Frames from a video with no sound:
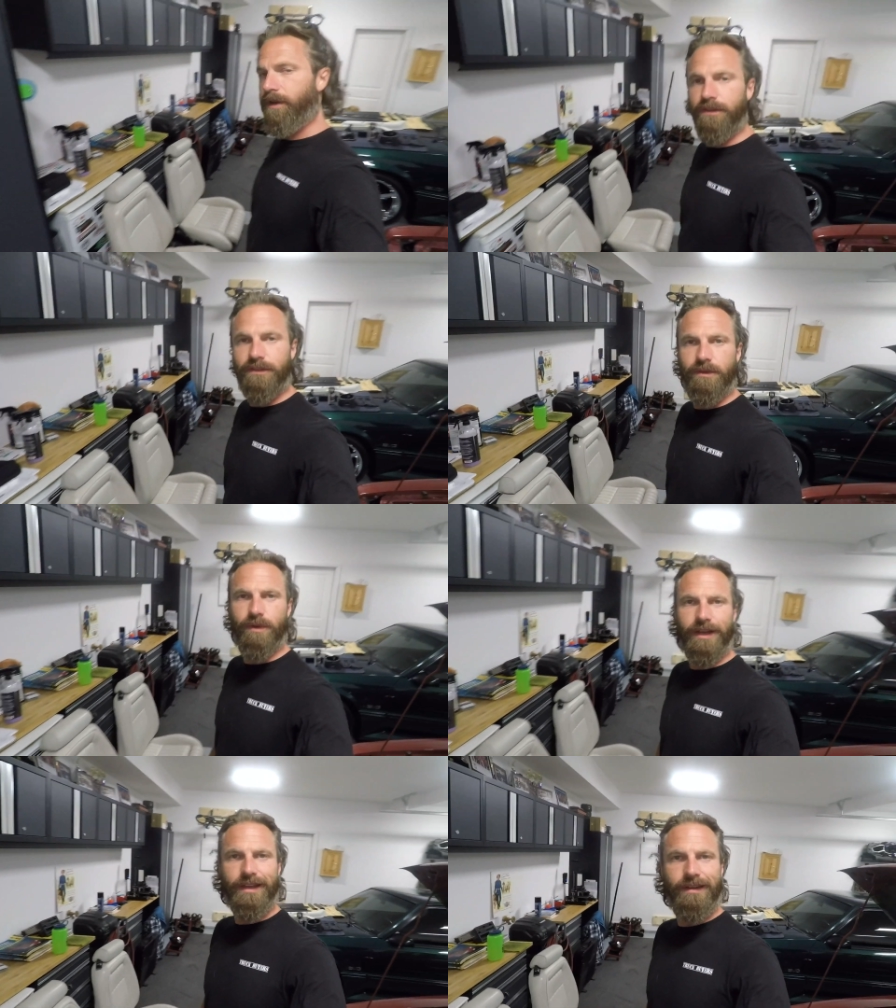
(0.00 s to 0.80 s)
to see what
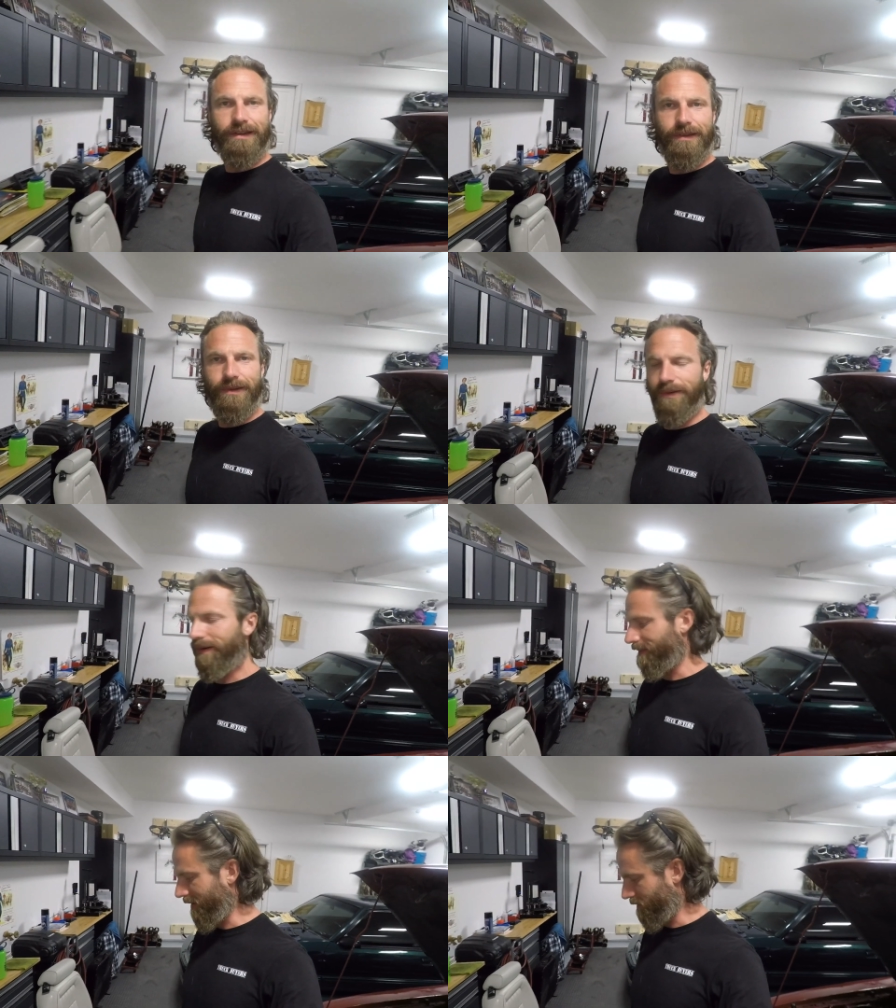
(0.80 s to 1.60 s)
I can do
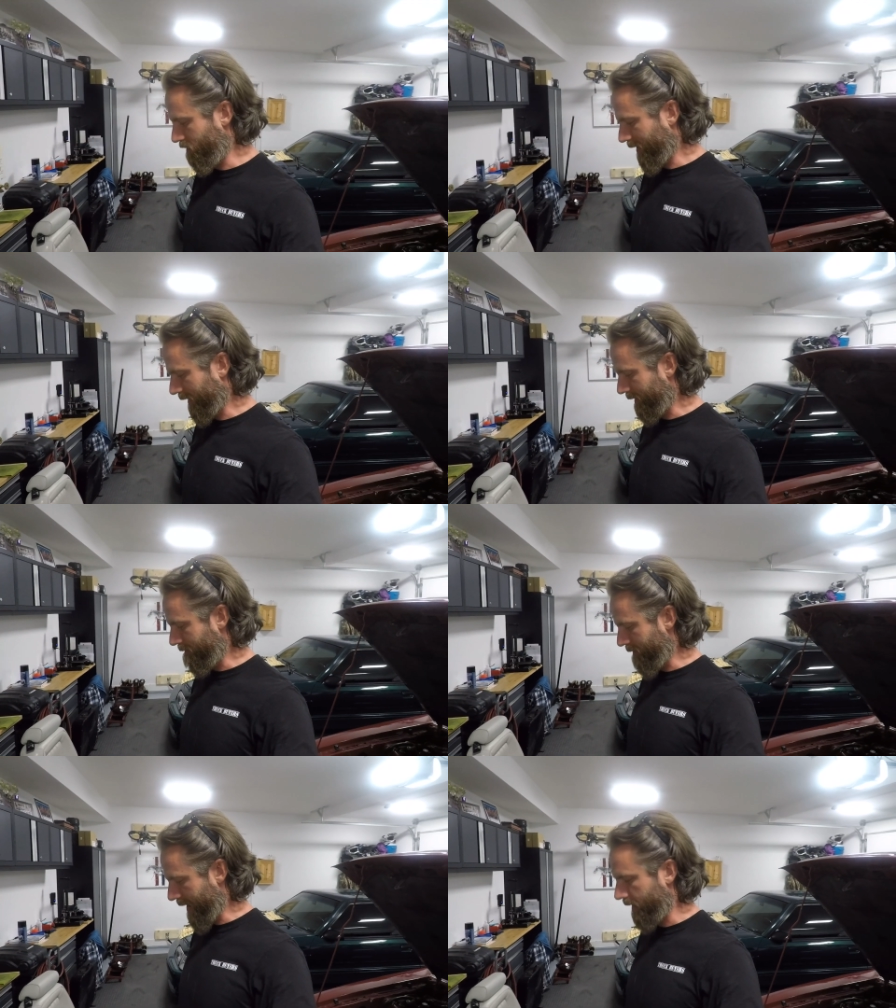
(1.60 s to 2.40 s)
about bringing them
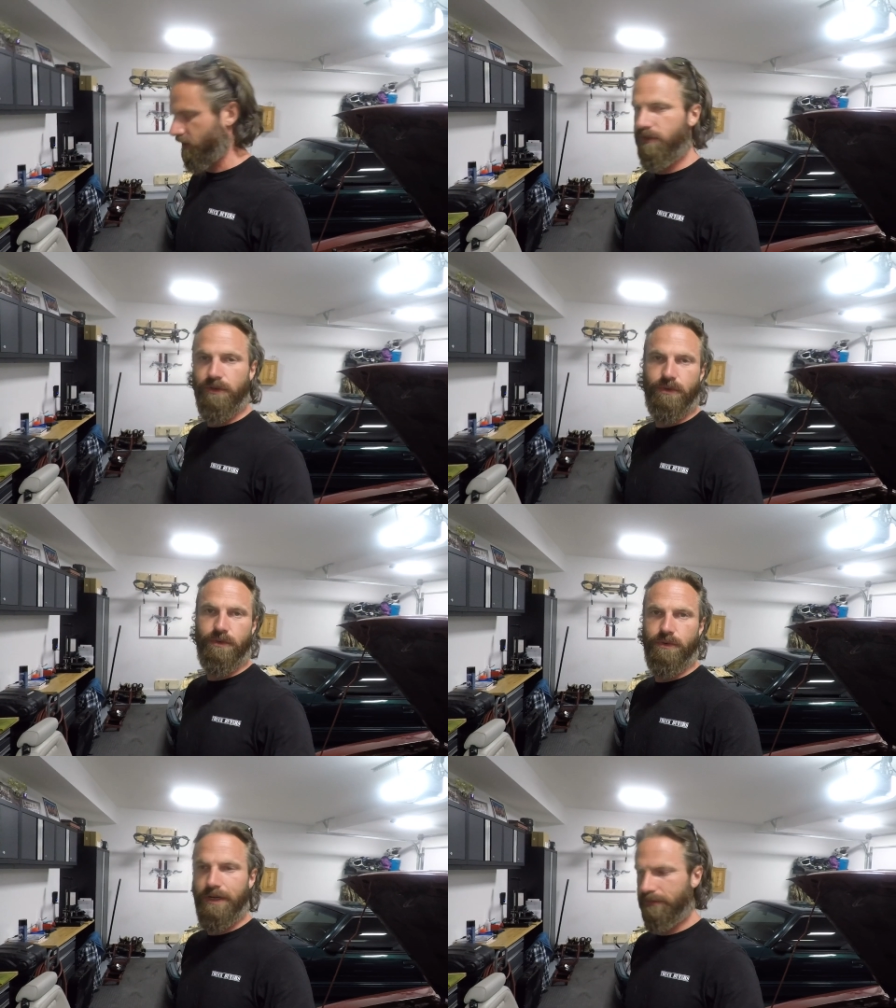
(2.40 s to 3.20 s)
back
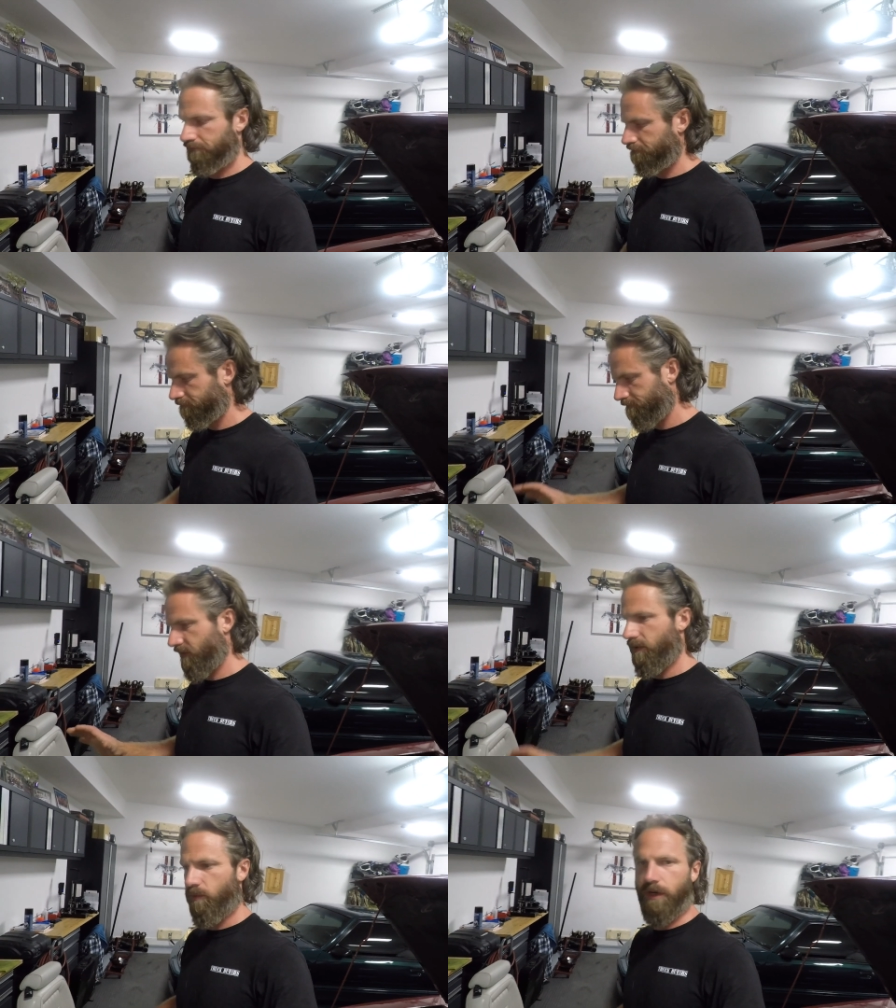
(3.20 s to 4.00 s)
to
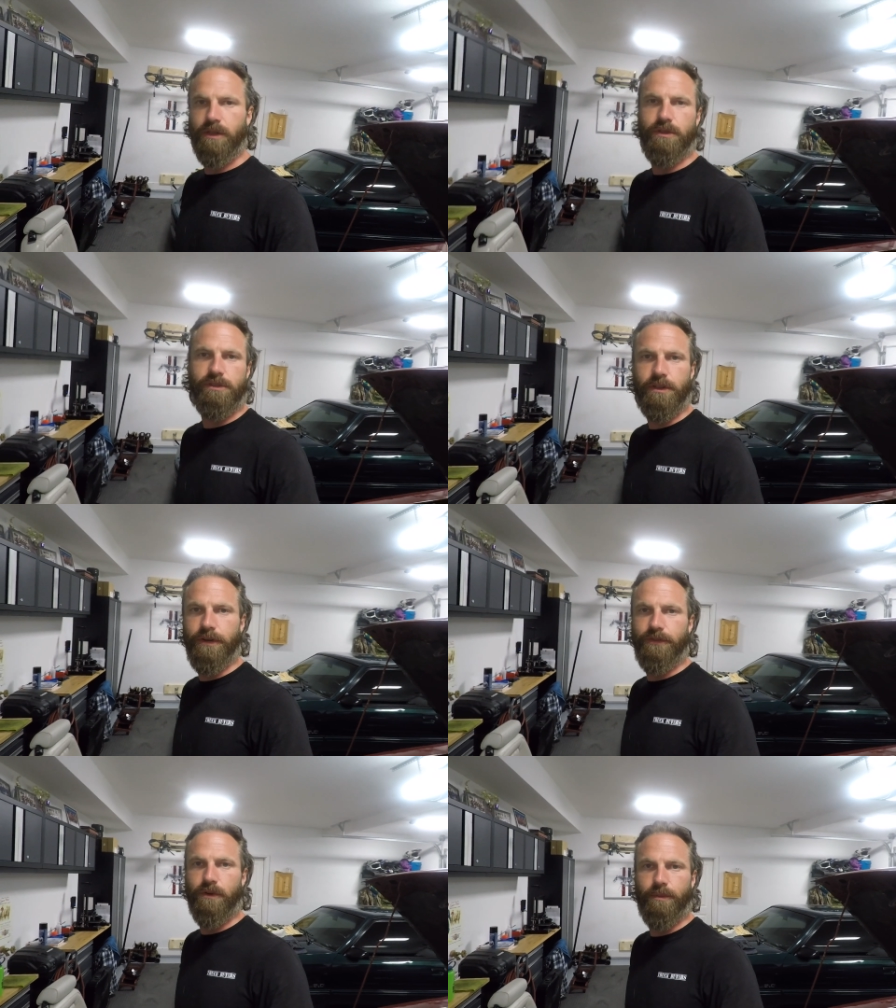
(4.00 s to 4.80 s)
somewhere close to their
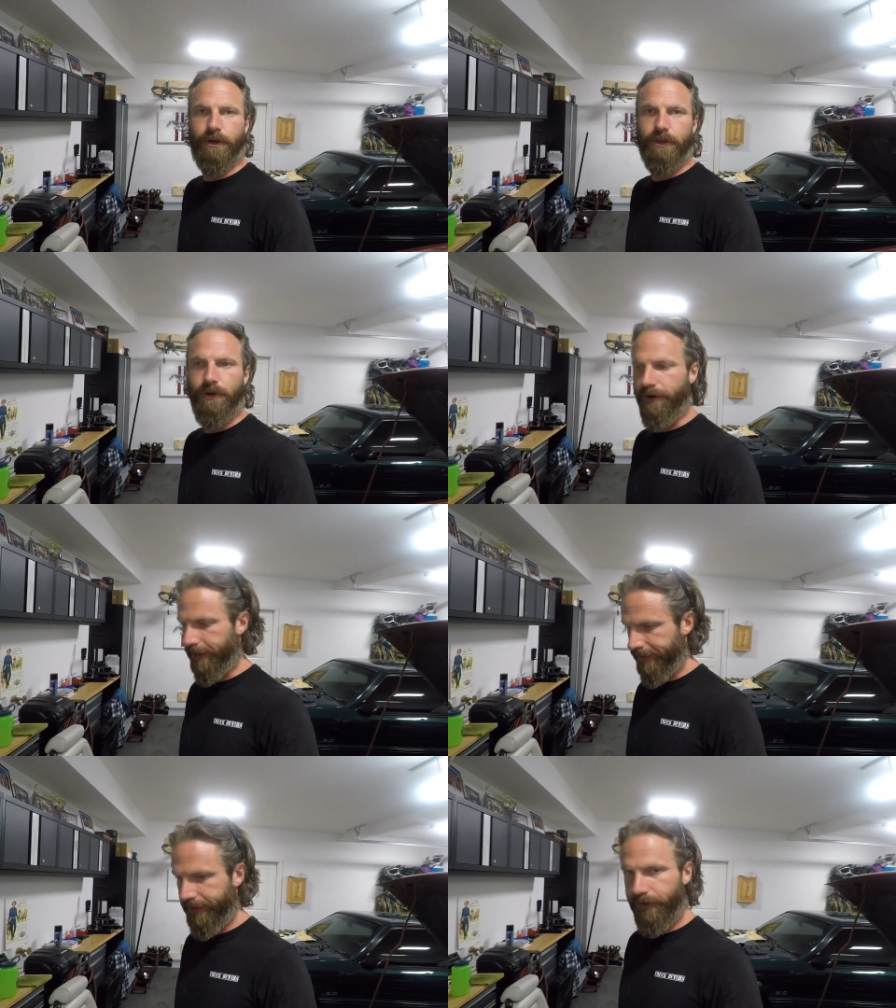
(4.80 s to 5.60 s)
former glory.
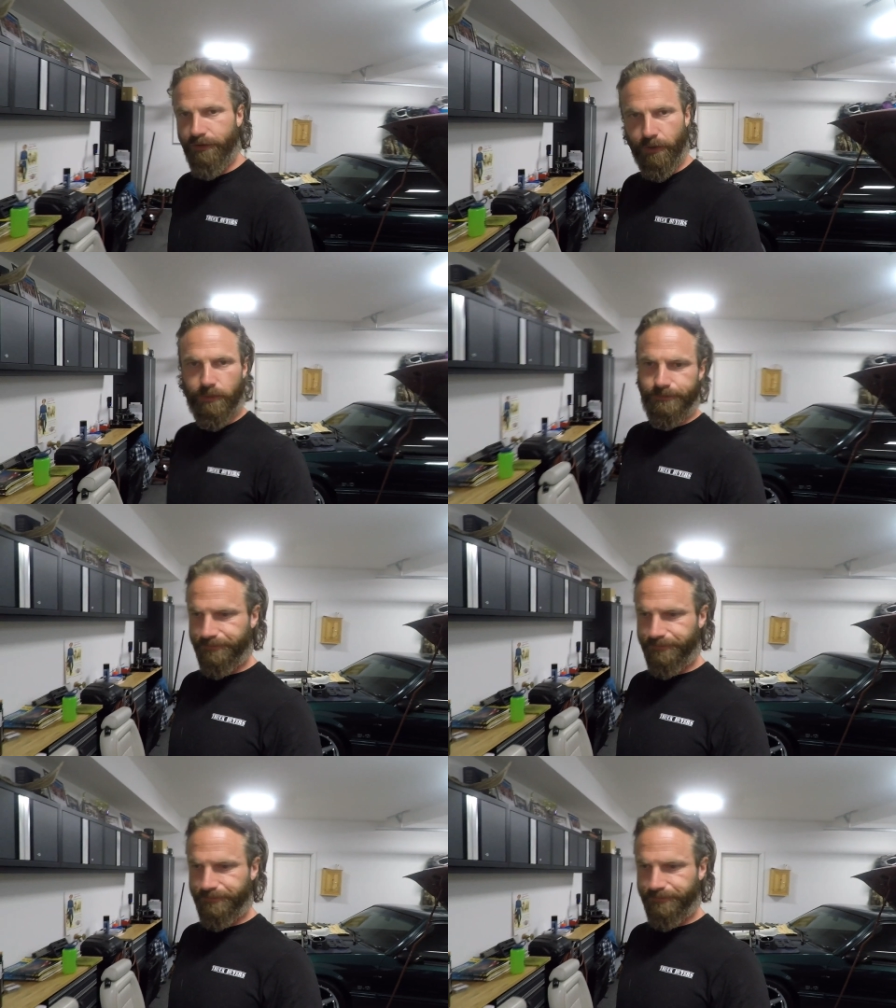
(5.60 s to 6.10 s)
So